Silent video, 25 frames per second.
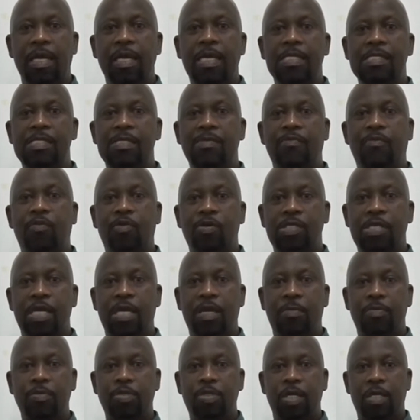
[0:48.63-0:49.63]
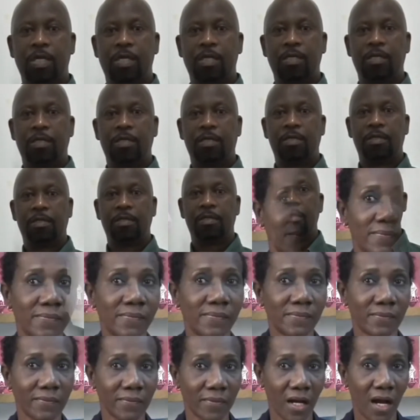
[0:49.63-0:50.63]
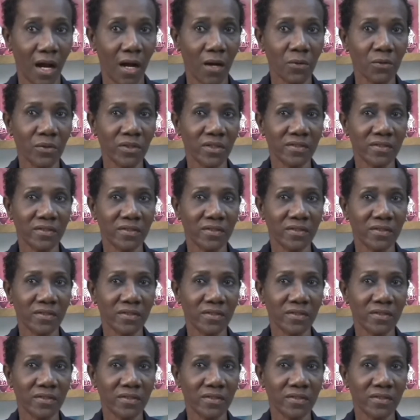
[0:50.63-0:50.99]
Is divorce an option? How